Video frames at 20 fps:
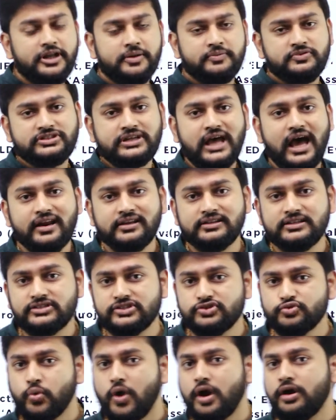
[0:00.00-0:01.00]
name. Star in the
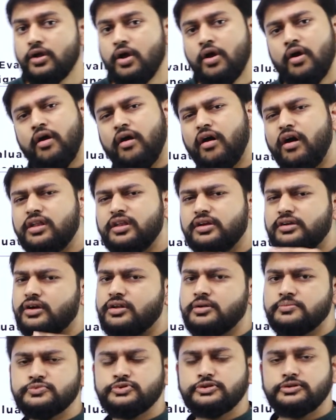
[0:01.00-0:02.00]
sense what? All the
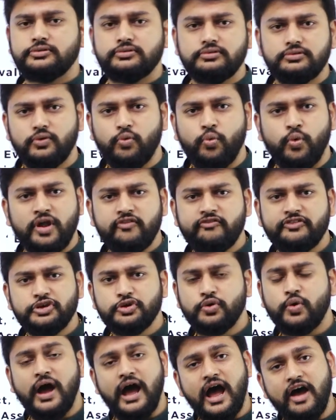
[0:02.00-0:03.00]
columns. Whatever
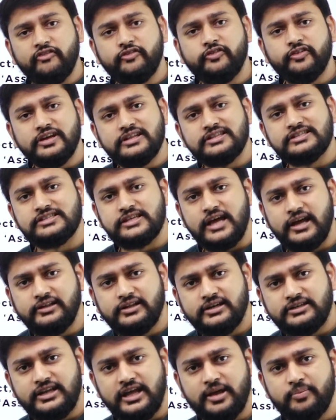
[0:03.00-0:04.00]
you have inside
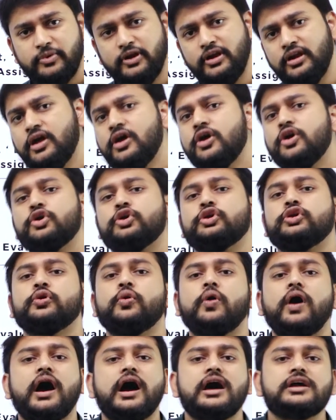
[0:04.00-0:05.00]
the table,
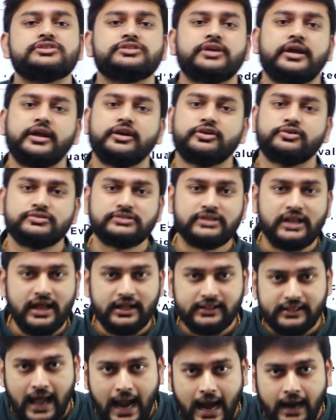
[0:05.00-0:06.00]
you are trying to
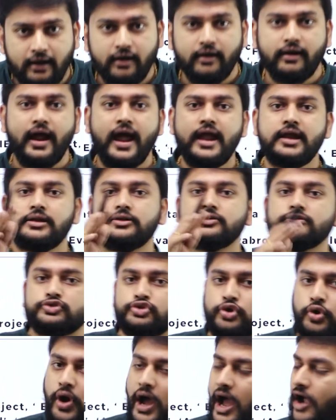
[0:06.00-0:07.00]
select that, right?
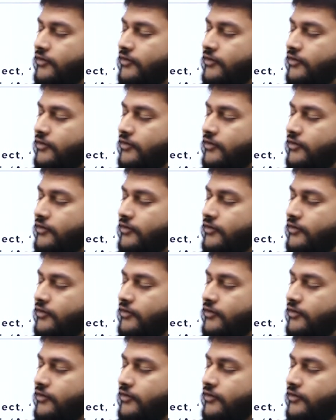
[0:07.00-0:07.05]
So